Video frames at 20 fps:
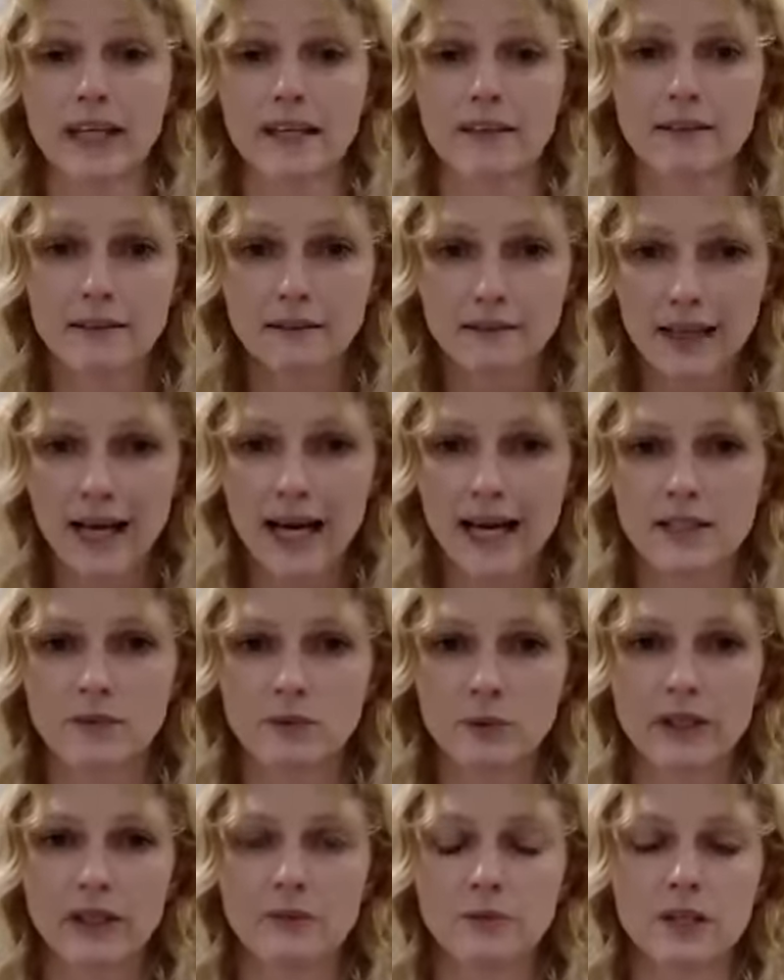I think last
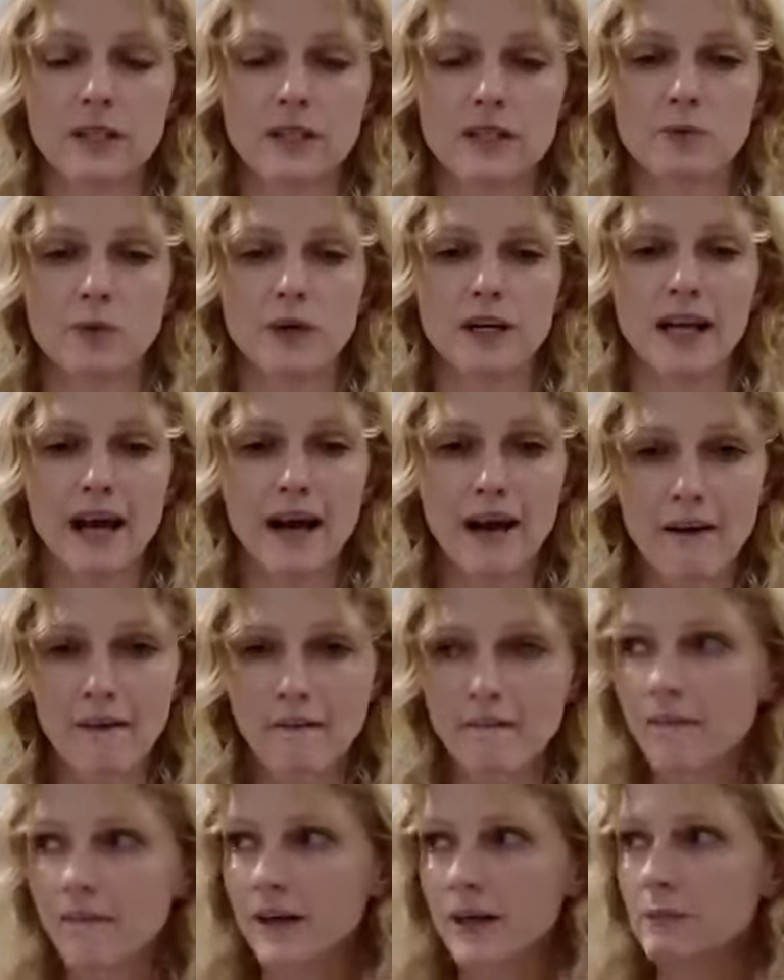week was when
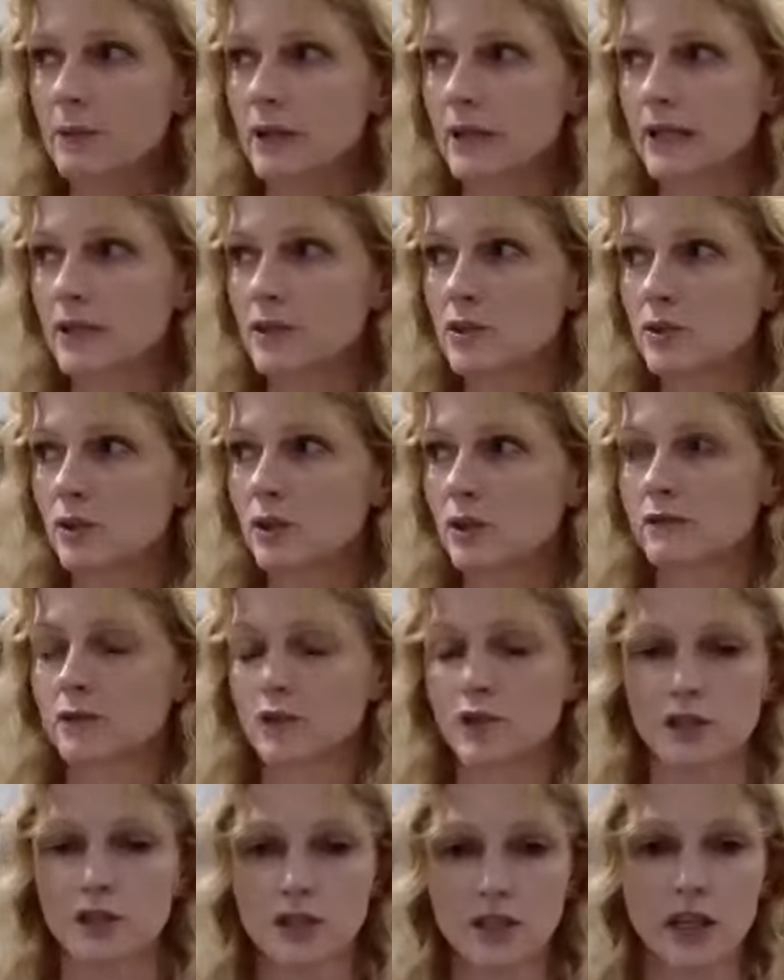everybody sort of
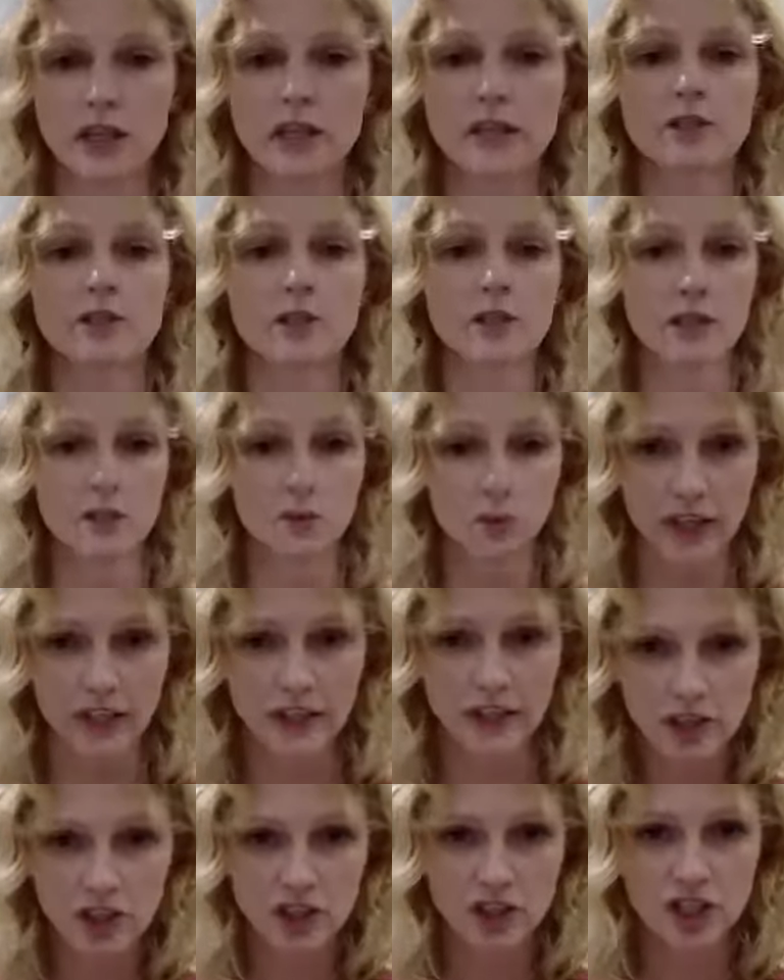started to
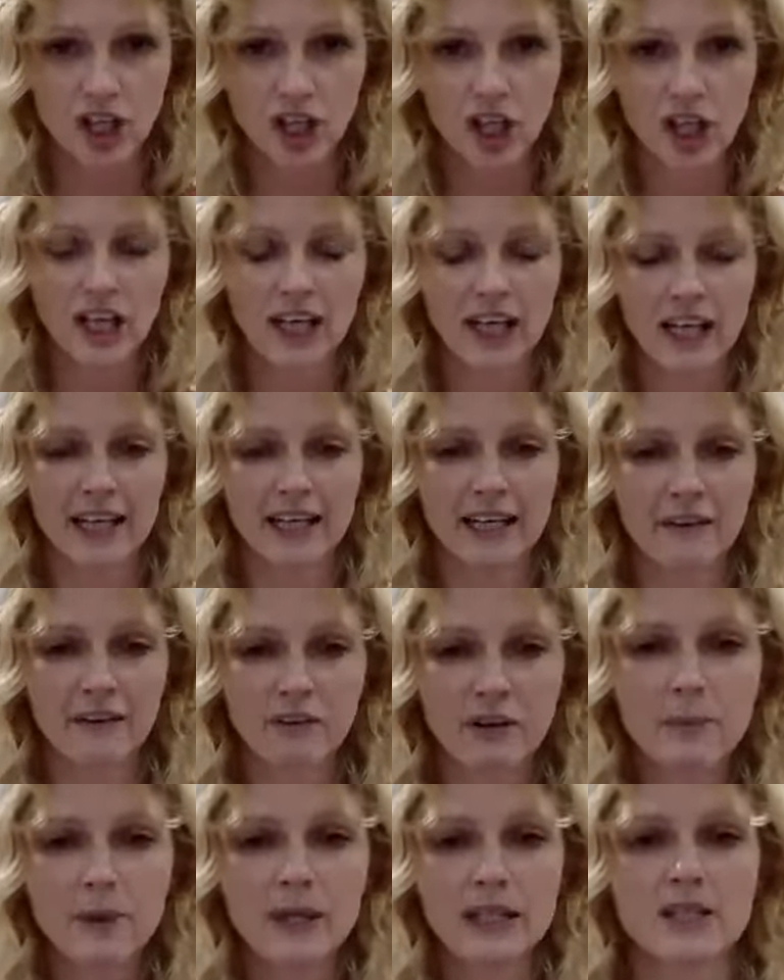switch, and
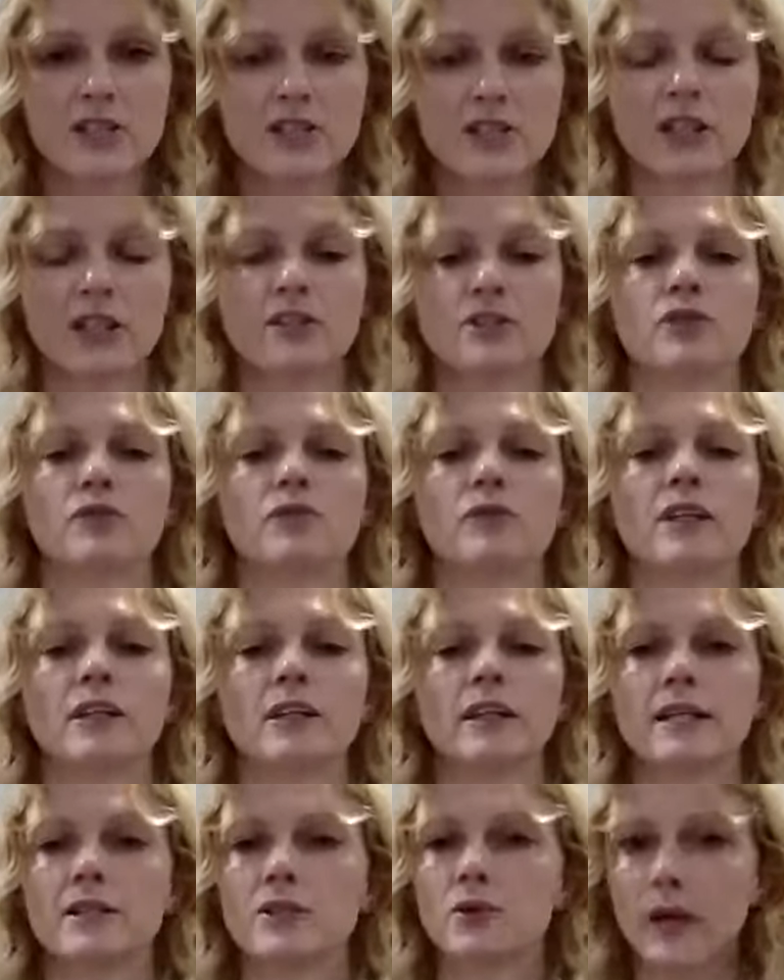everybody started to
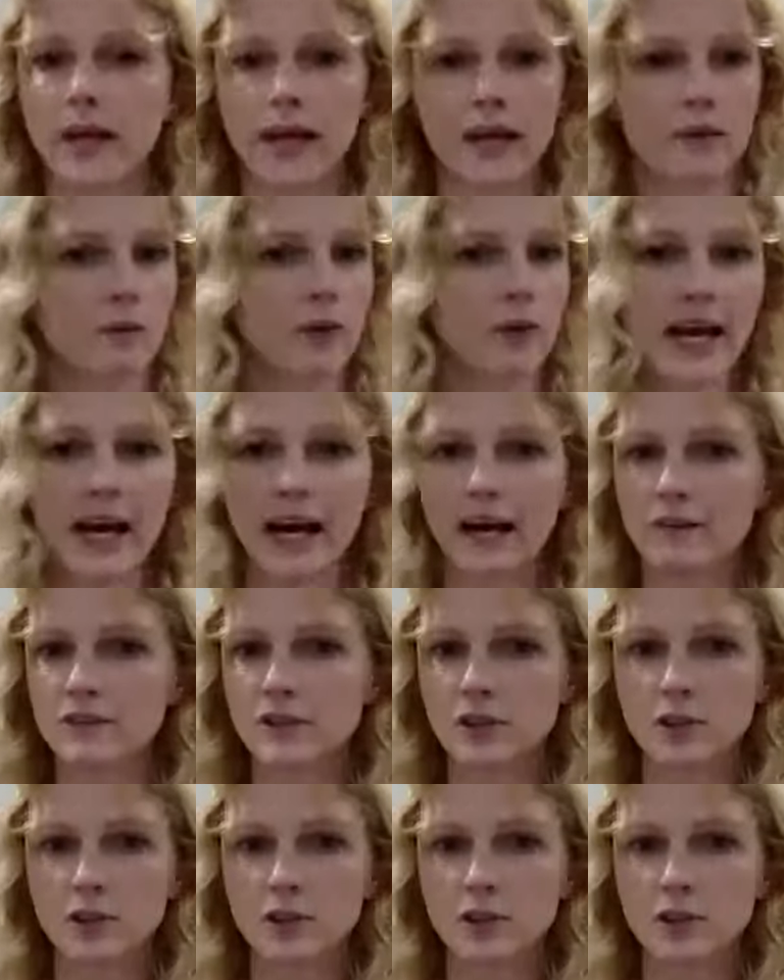realize, okay, we have to